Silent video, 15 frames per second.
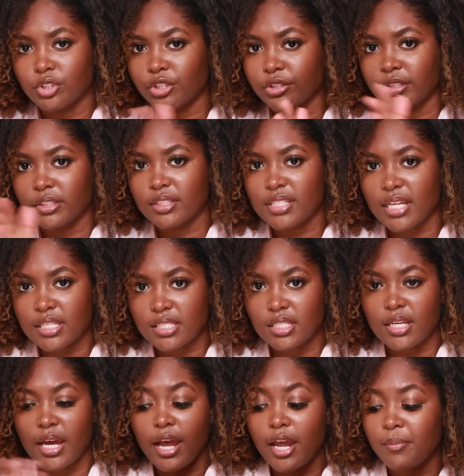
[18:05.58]
during sexy
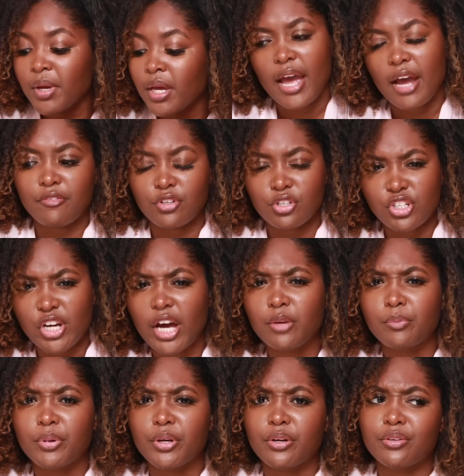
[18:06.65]
time, after
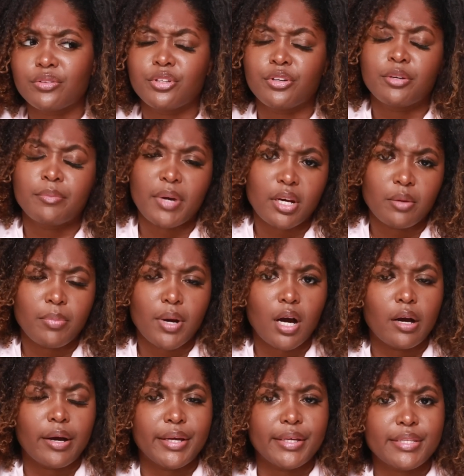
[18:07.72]
childbirth, during
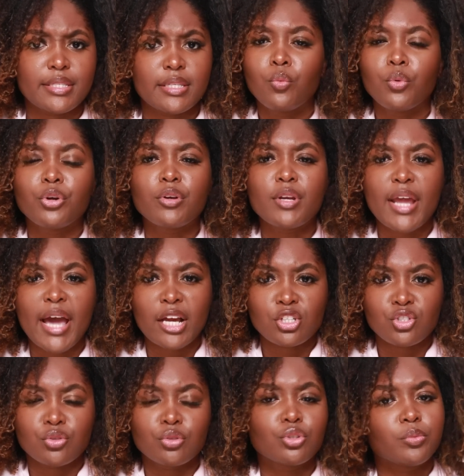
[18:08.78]
menopause, where
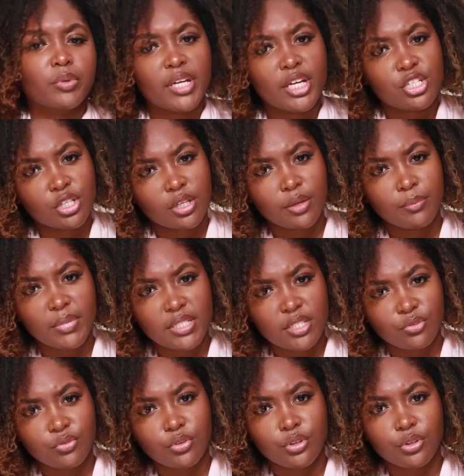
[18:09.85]
natural lubrication can be
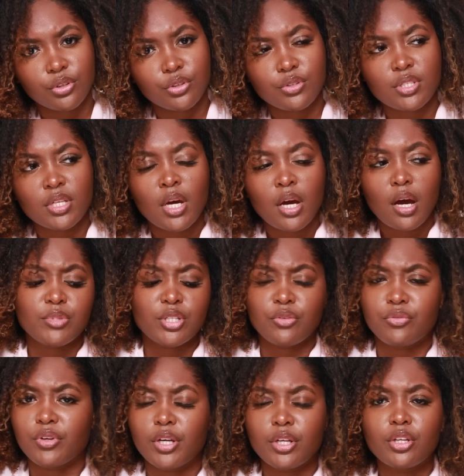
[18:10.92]
difficult.
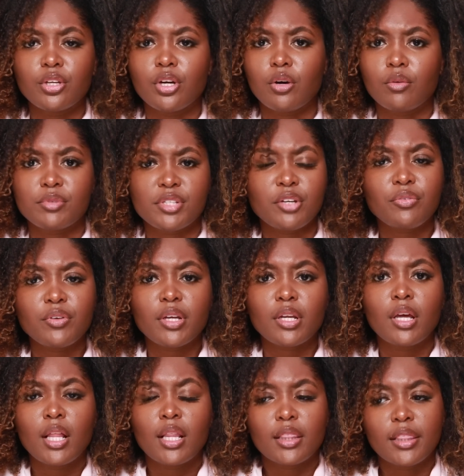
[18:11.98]

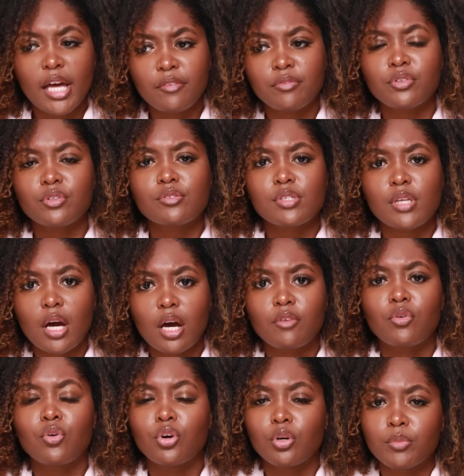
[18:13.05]
Different levels
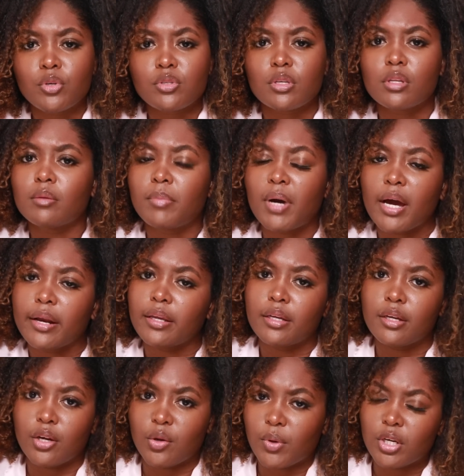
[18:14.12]
of hormones on the
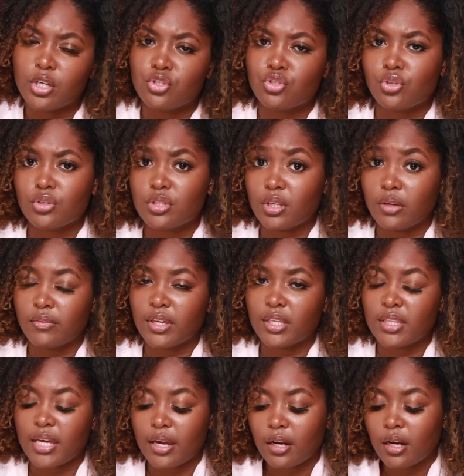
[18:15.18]
body are what control stuff
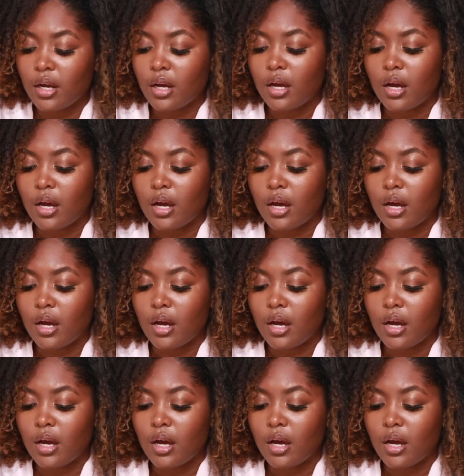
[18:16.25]
like that.